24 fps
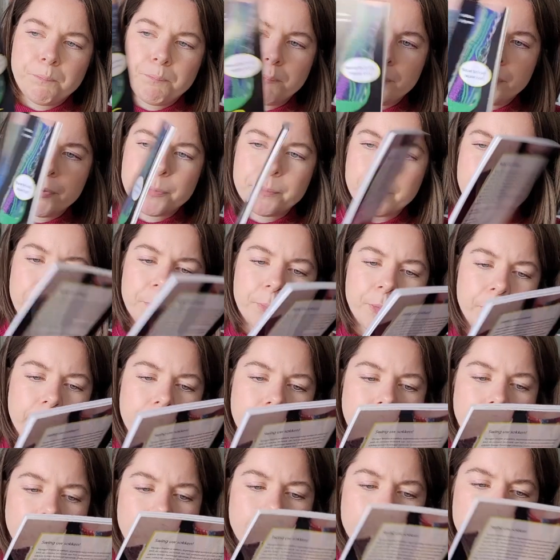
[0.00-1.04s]
But my
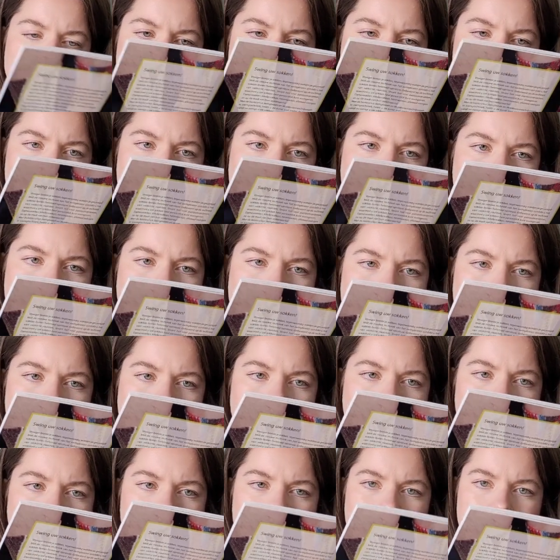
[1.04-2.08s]
brain hurts
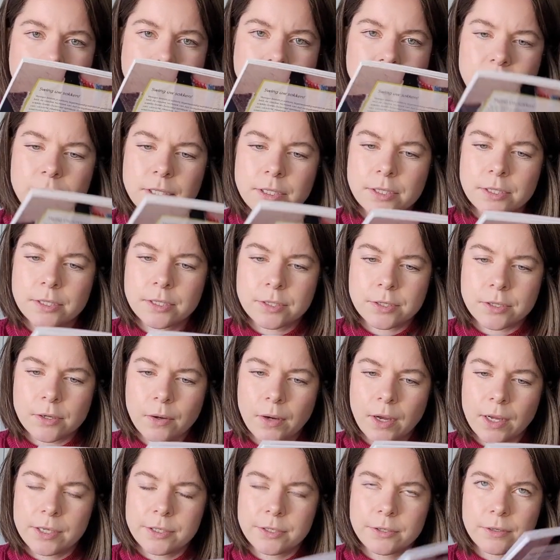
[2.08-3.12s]
thinking about this,
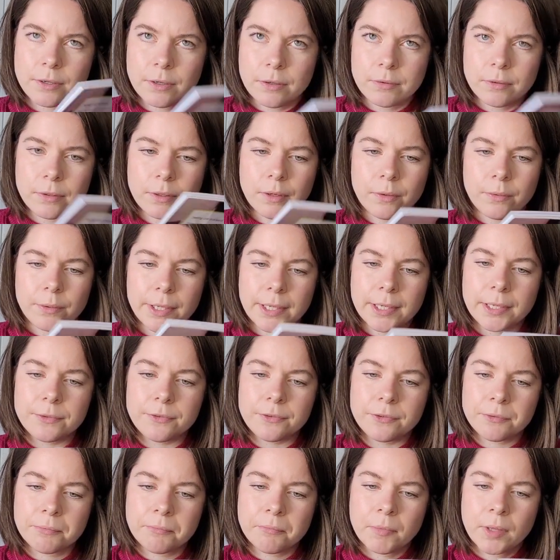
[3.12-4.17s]
so I don't know
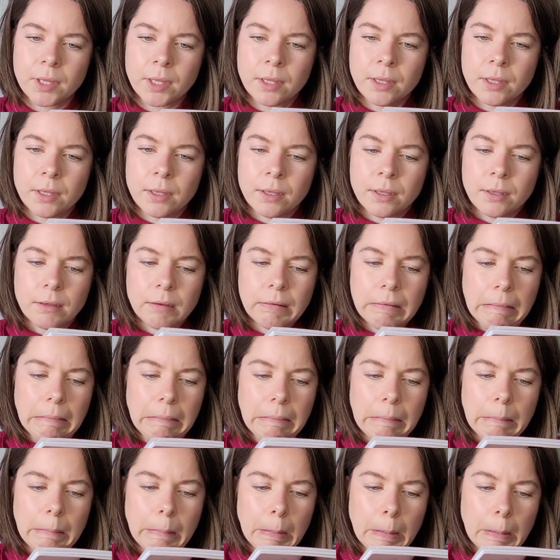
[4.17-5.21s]
yet.
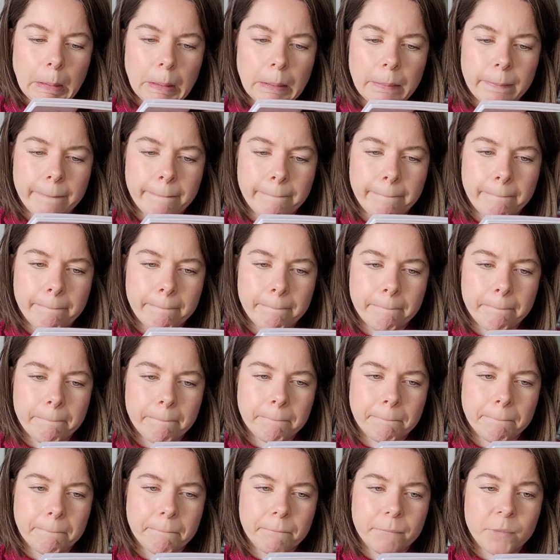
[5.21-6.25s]

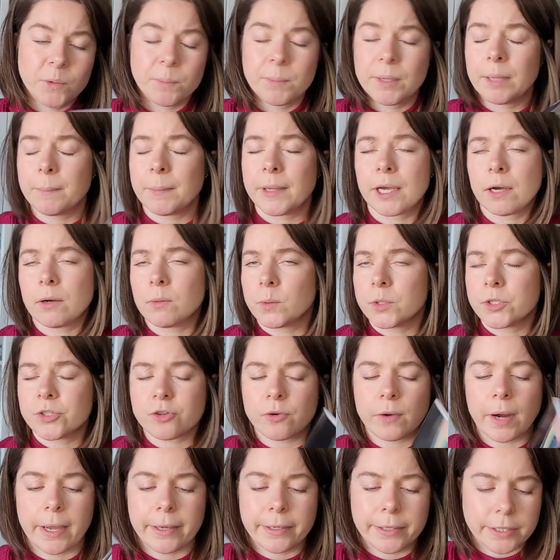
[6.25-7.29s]
But maybe I will
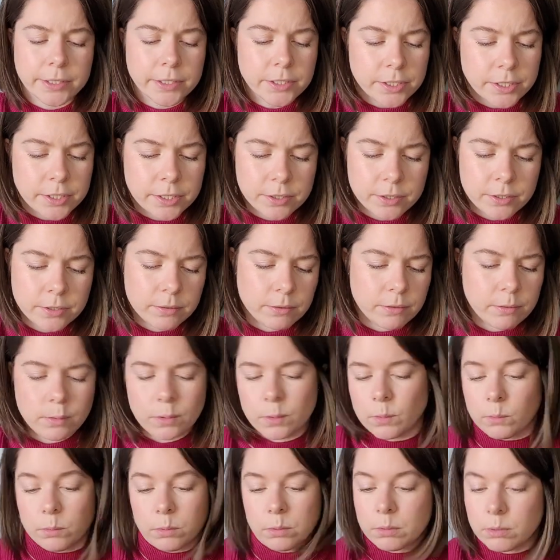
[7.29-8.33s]
try this.
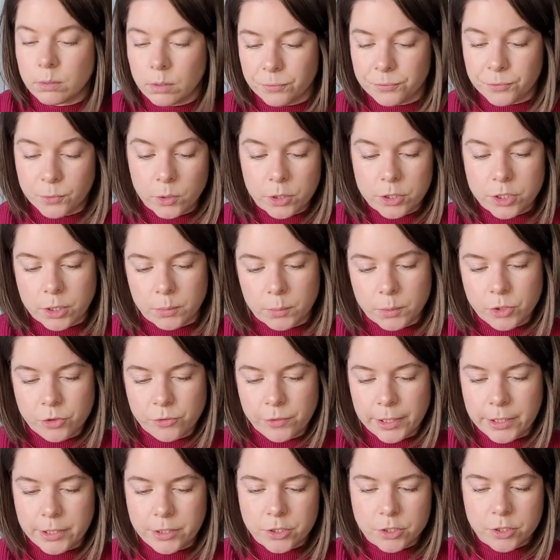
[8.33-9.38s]
Well, of course I will
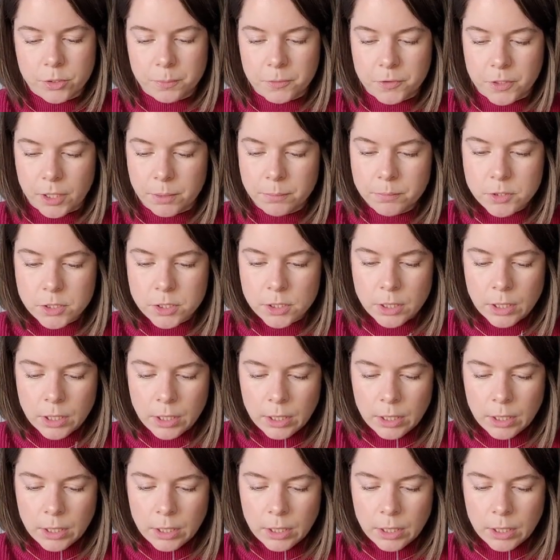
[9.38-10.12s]
try this sometimes.